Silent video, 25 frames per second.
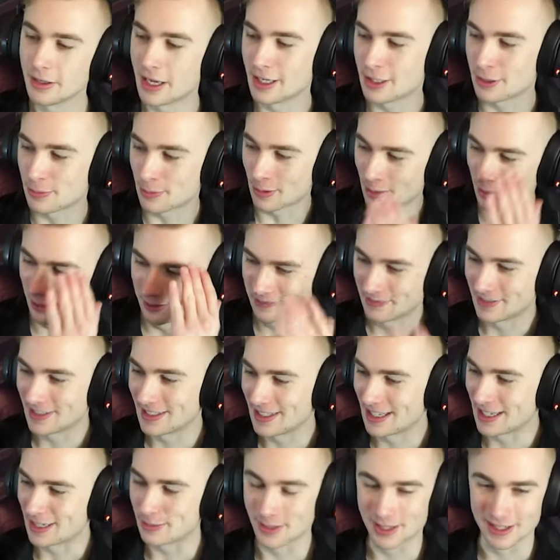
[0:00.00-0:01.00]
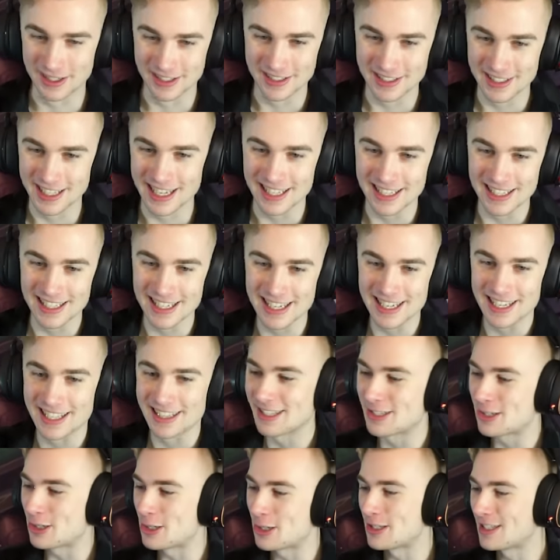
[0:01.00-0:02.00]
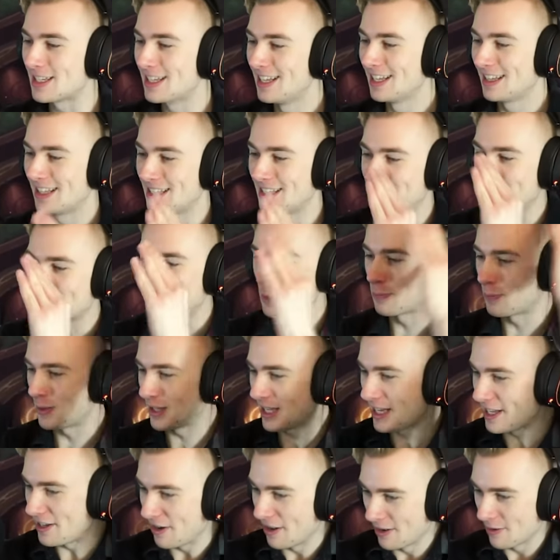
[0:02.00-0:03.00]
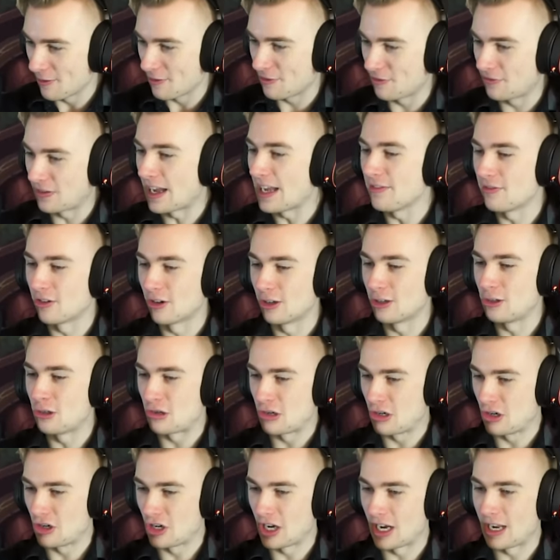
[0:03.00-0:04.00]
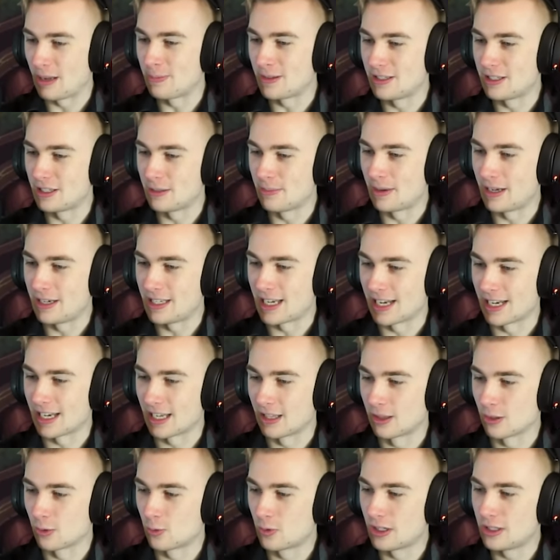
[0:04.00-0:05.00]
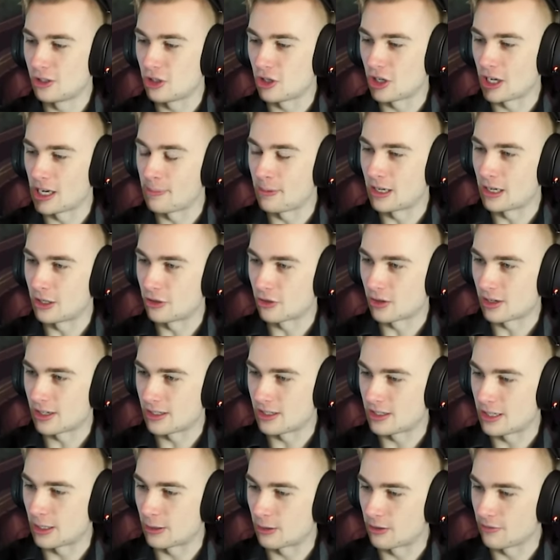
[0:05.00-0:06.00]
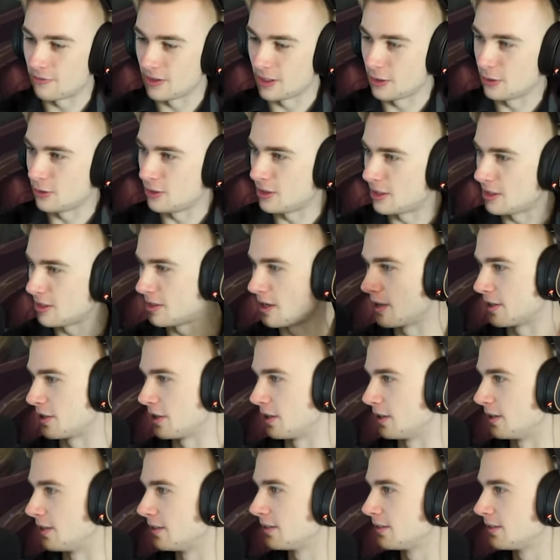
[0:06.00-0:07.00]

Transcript: Nice, bro. Nice, bro. Yeah, yeah. Let's just let's let's plant 500 champions in my deck, and the one champion I draw is Seraphine, who does nothing.